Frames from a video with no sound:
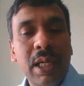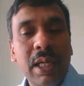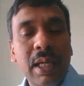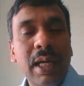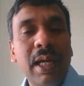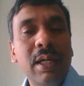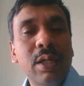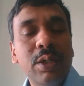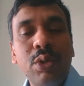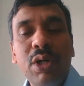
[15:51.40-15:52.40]
And
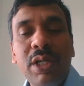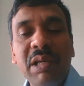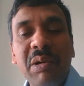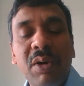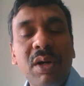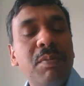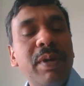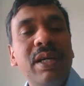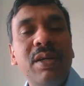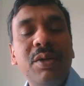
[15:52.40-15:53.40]
slowly they
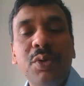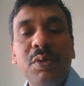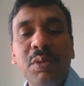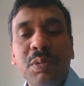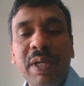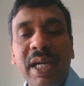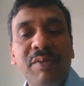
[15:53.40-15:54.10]
went into bad.